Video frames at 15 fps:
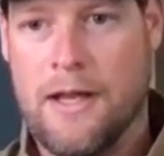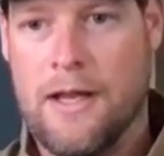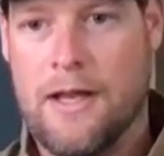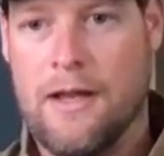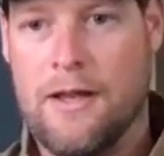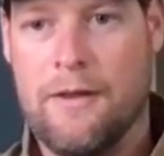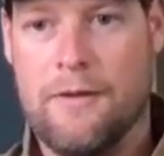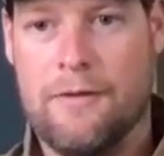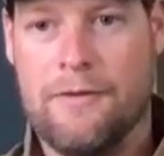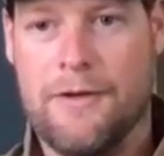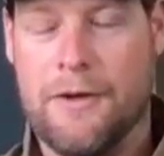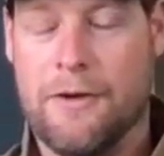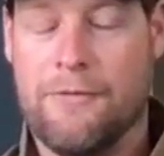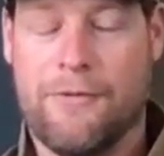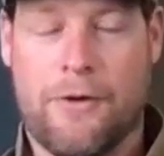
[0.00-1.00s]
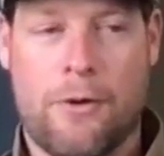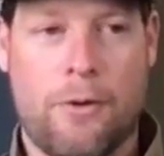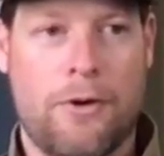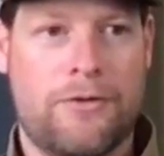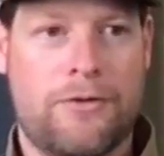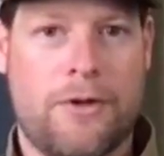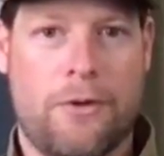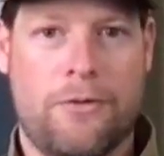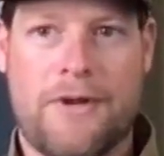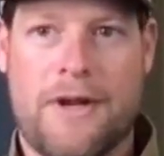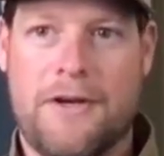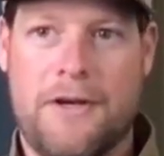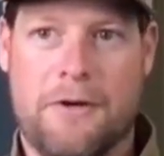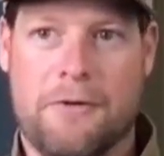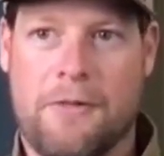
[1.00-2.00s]
if a horse goes
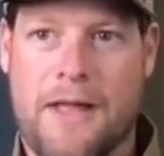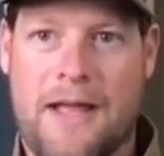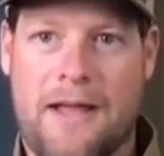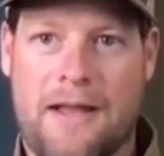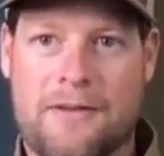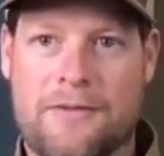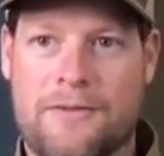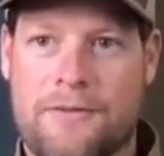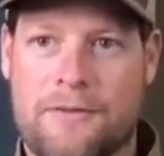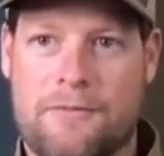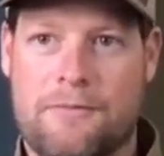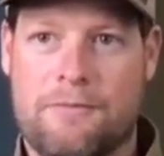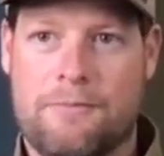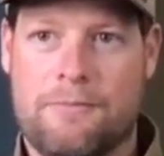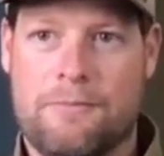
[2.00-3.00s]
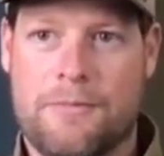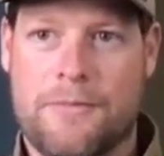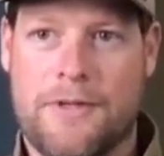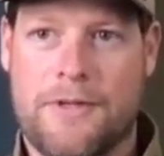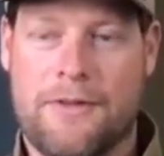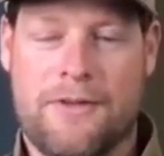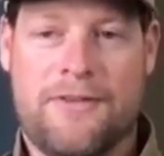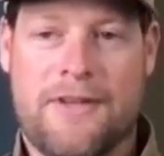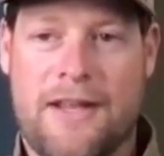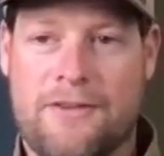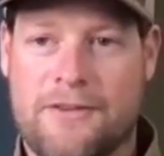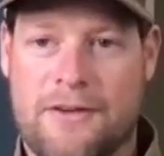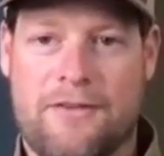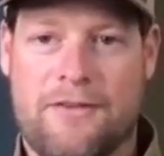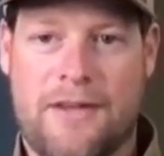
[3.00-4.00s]
onto your land, the
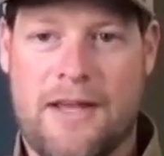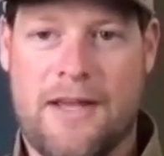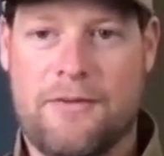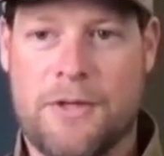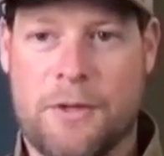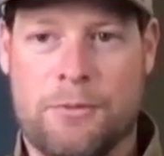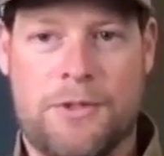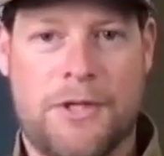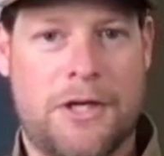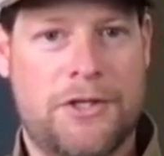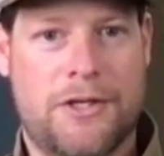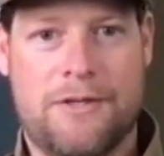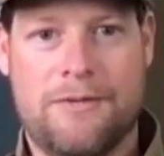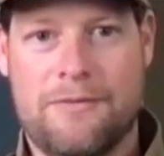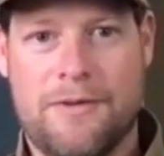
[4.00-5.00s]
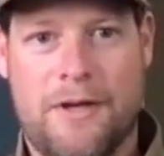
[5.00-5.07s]
state's going to say, don't touch it.